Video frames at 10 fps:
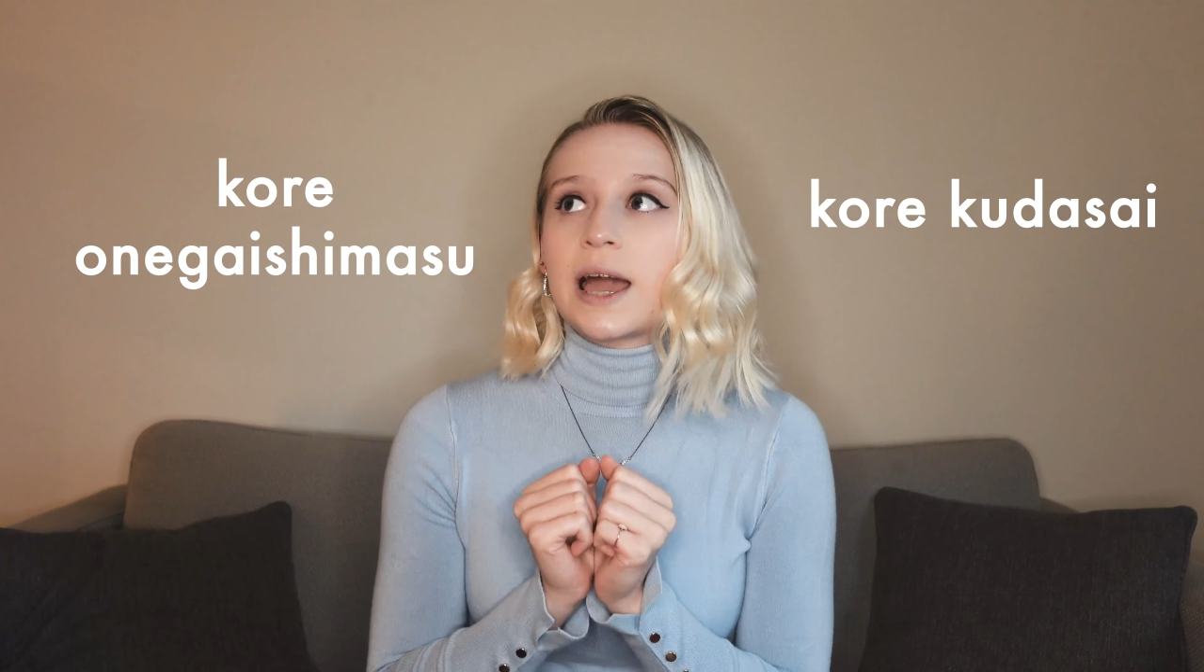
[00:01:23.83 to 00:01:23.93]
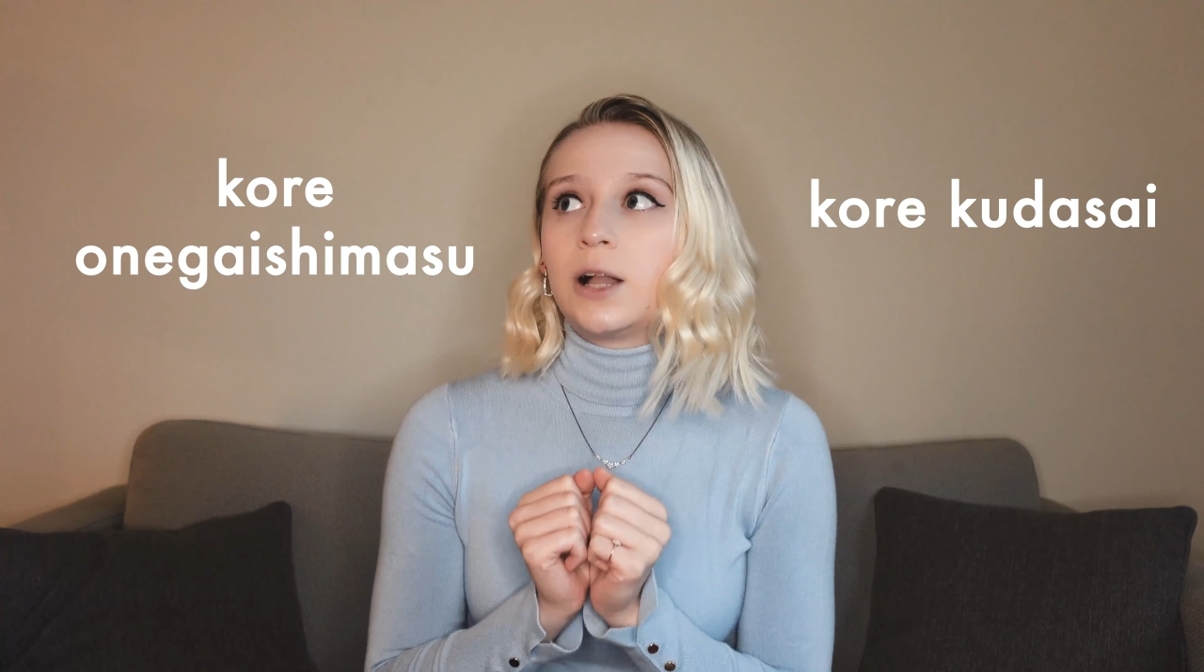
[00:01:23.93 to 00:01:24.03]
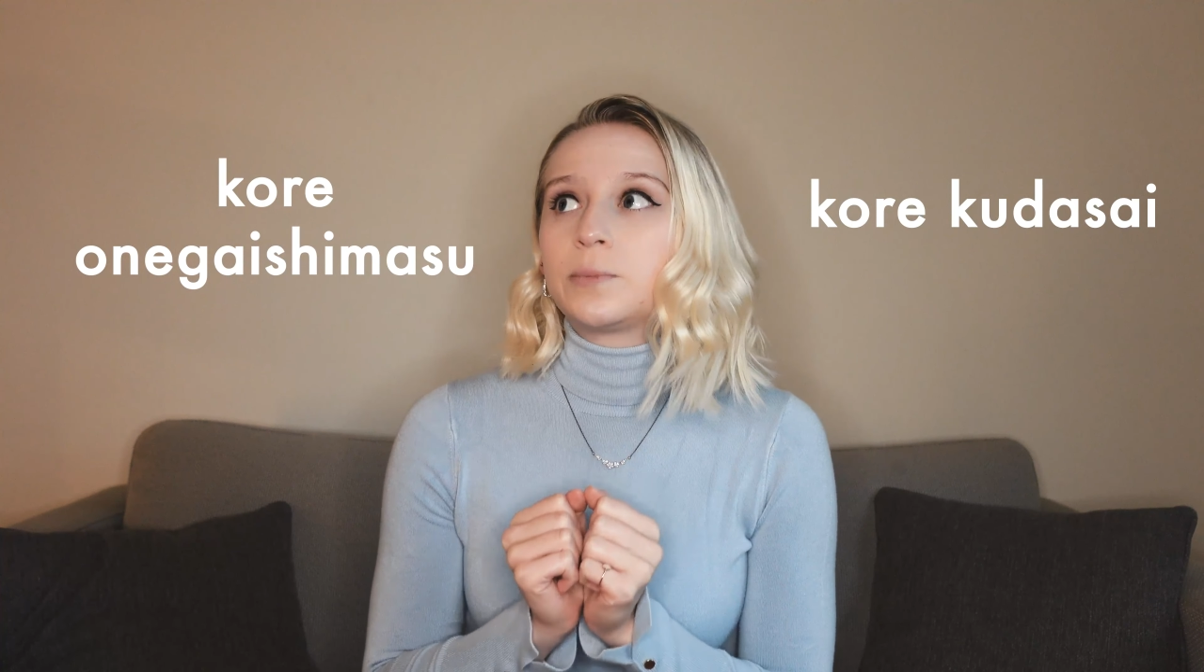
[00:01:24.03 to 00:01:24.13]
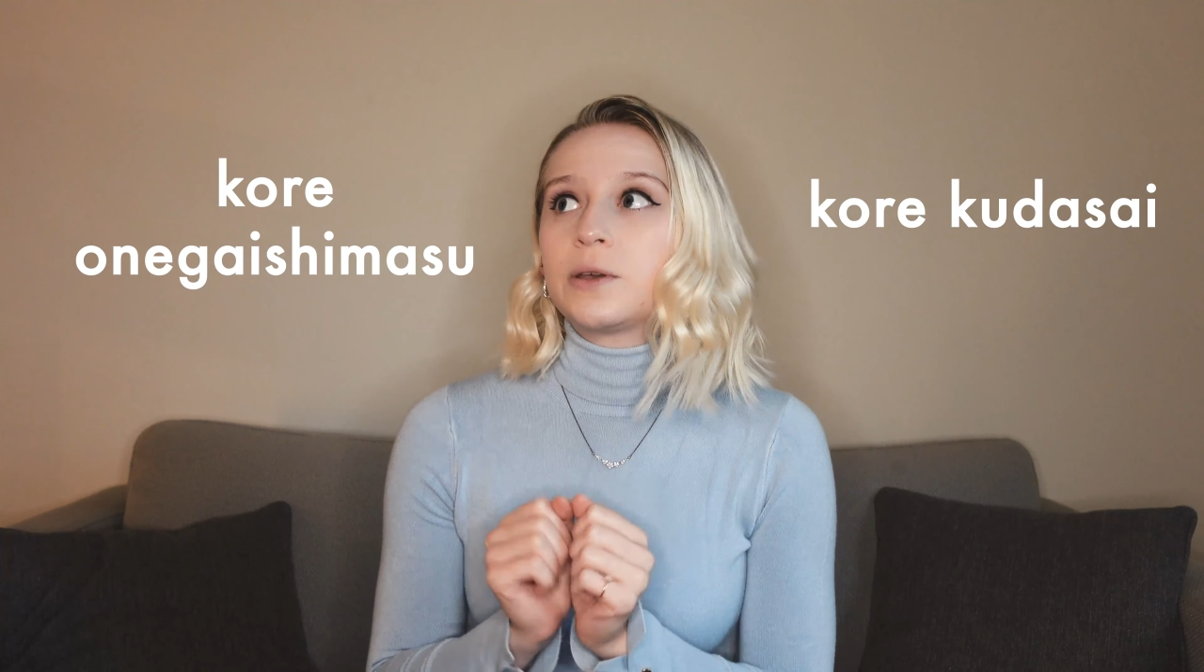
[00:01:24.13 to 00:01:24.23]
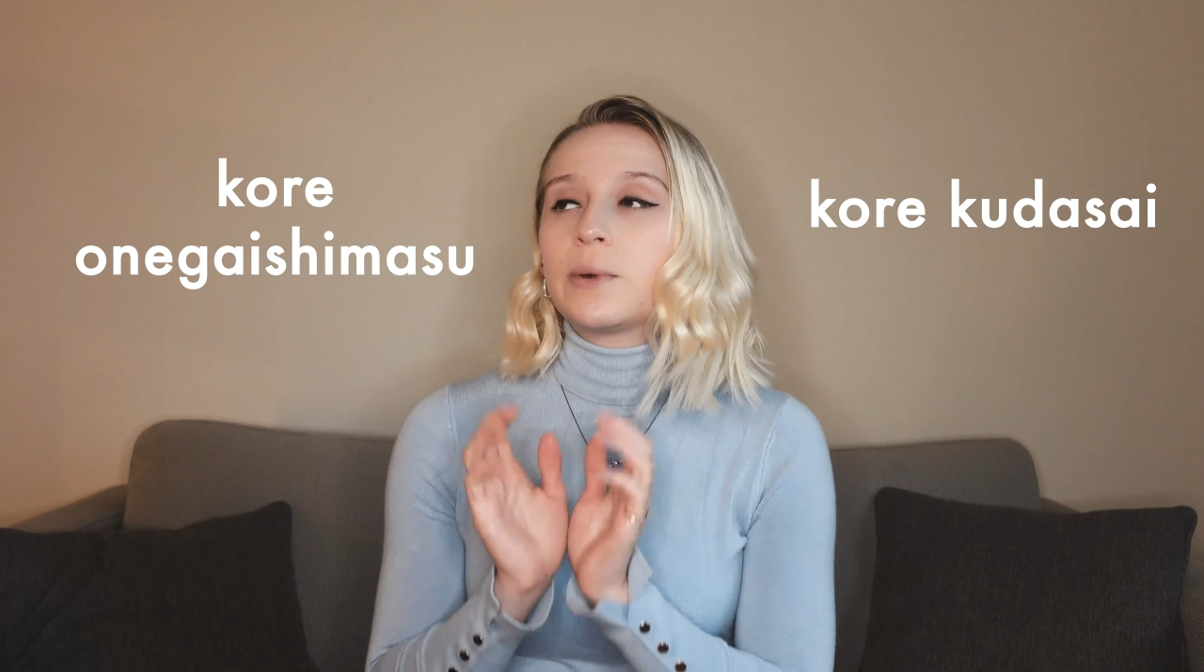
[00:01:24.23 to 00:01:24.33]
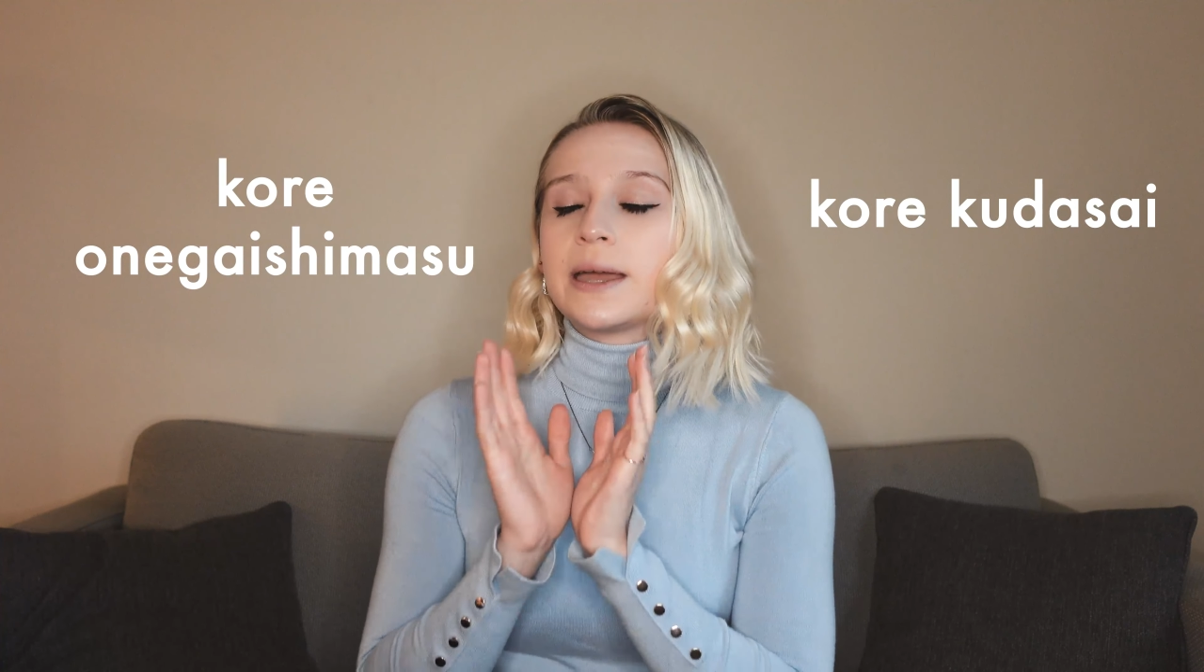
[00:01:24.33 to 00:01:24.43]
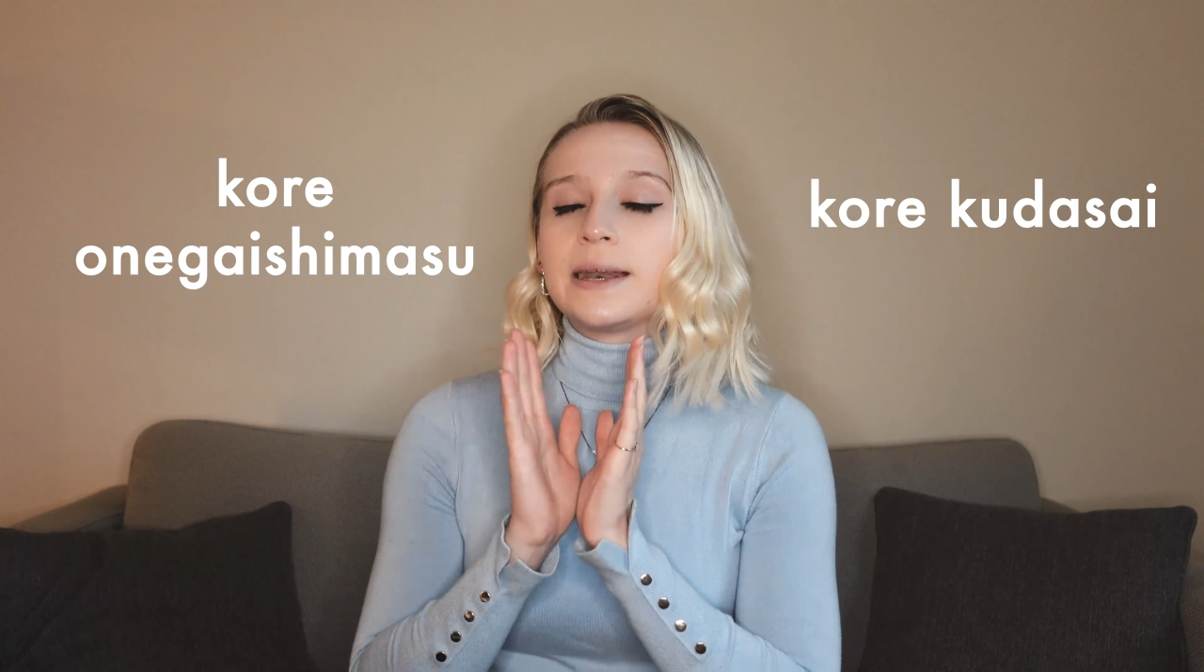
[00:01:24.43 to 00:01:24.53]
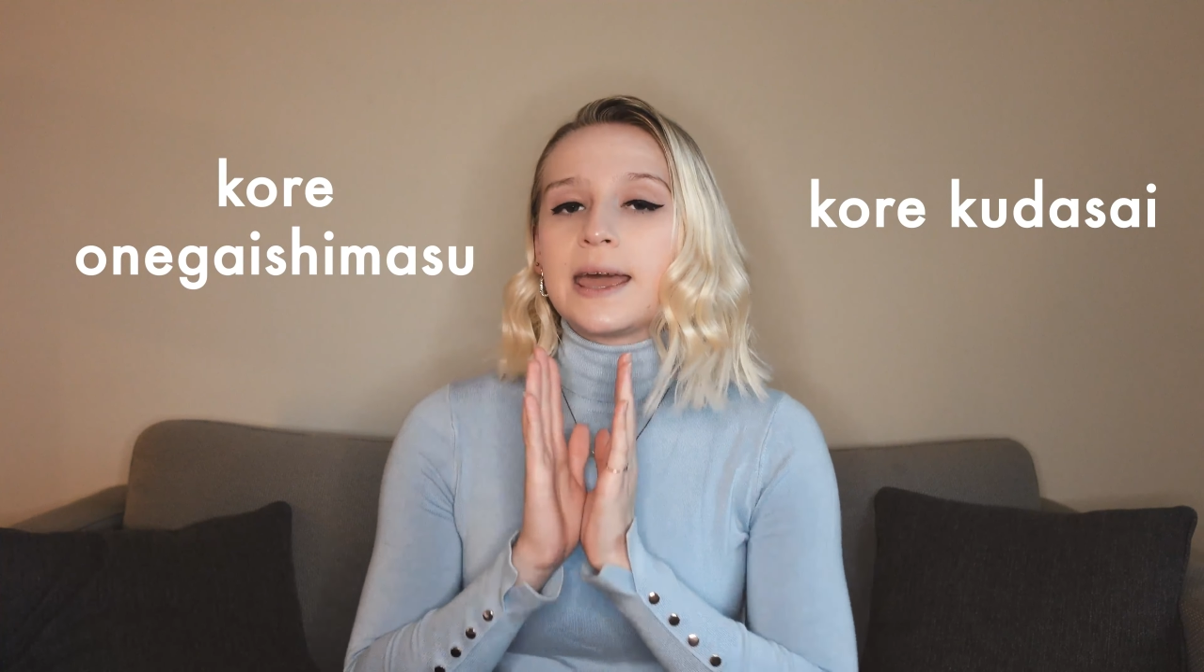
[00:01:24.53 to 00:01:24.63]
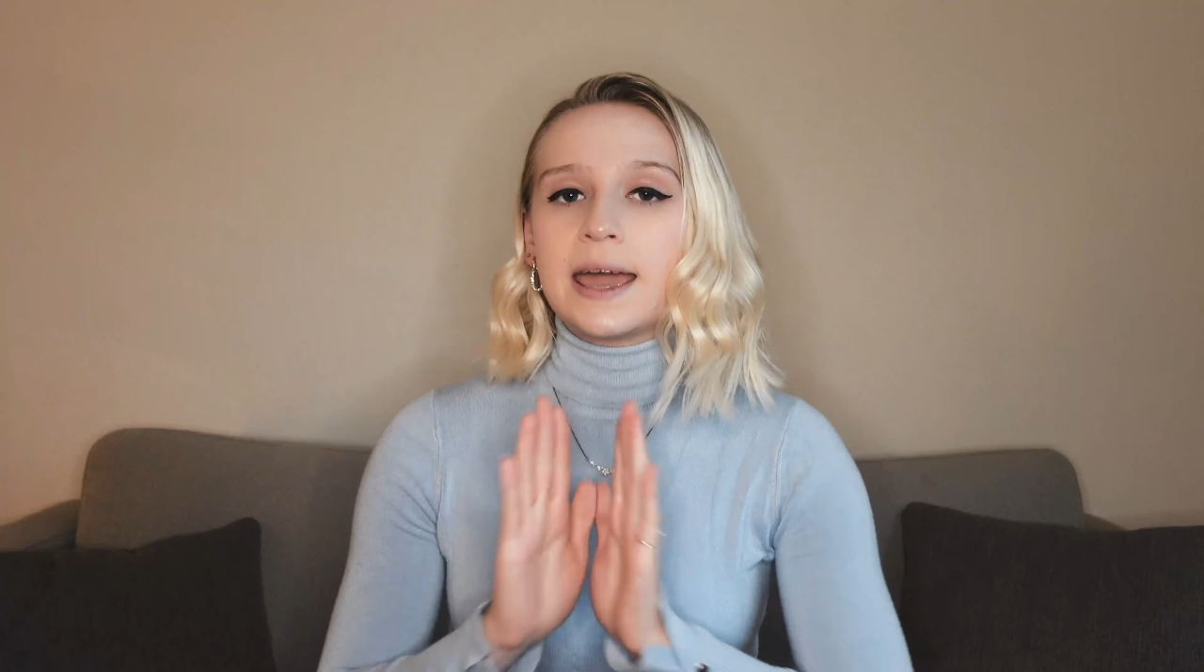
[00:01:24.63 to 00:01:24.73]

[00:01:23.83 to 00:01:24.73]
help you in